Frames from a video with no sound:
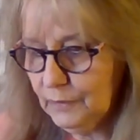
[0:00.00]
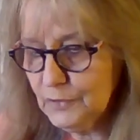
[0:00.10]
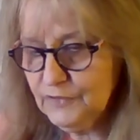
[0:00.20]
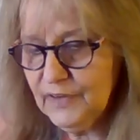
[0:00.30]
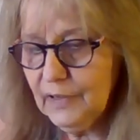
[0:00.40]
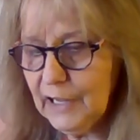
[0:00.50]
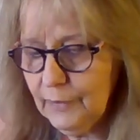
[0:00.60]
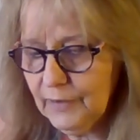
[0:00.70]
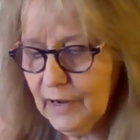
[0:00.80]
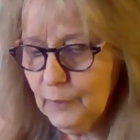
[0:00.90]
those fell
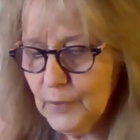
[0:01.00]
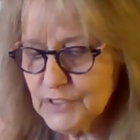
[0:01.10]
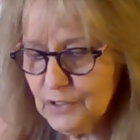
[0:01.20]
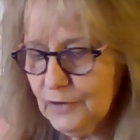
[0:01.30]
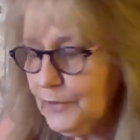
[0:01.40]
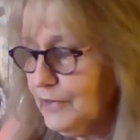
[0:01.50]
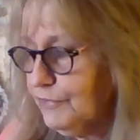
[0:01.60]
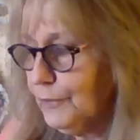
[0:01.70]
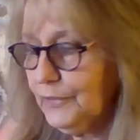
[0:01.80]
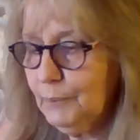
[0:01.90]
out and I wasn't already
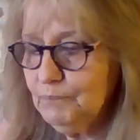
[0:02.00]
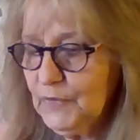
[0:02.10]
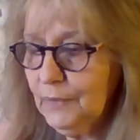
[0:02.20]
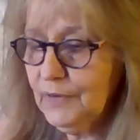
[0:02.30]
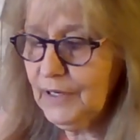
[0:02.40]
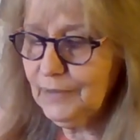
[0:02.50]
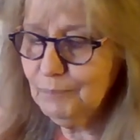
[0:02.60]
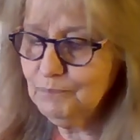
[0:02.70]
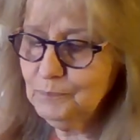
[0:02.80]
for them. All right.